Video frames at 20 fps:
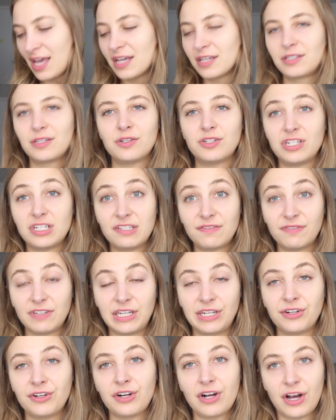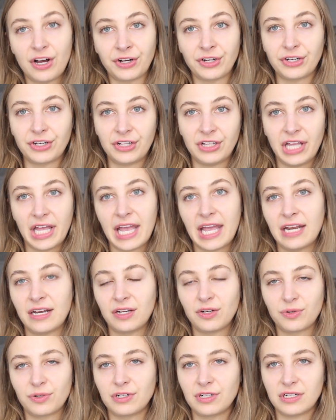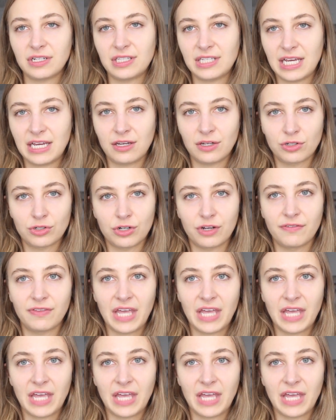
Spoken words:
So she's fleeing her uncle, and in order to take control